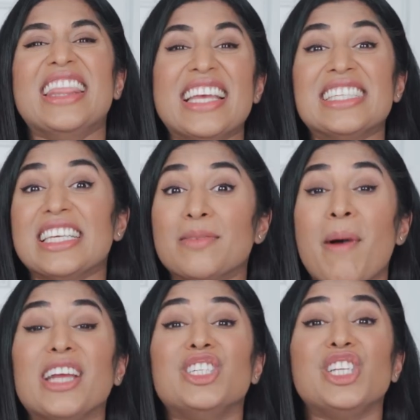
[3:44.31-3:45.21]
This is
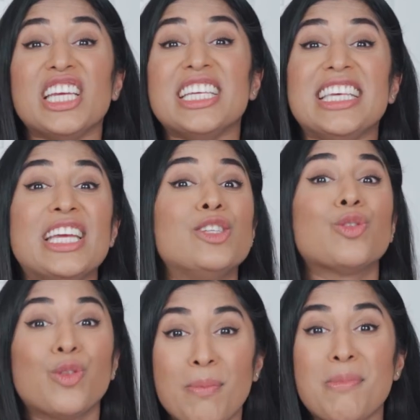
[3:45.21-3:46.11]
my cheesy
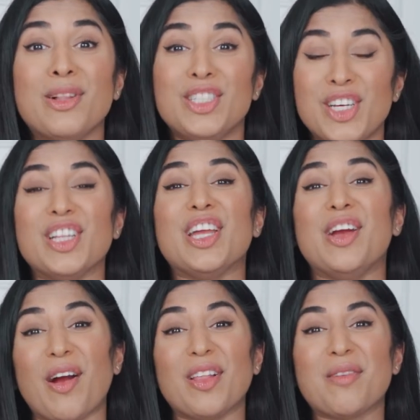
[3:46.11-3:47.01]
triple chili
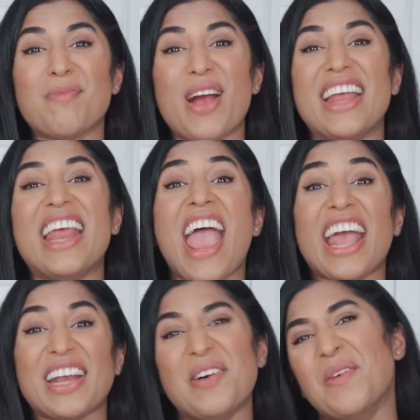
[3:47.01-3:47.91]
garlic bread,
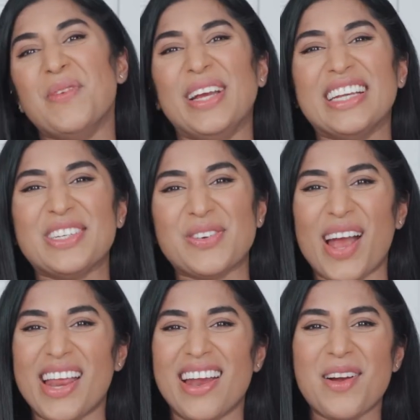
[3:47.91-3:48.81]
and I hope you get to
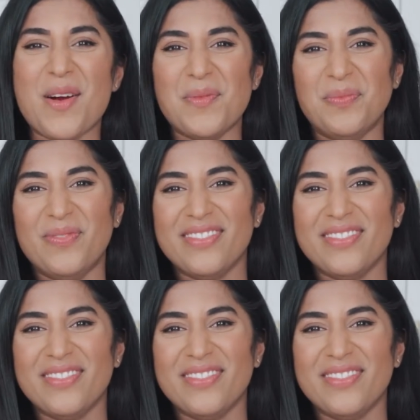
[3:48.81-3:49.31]
try it at home.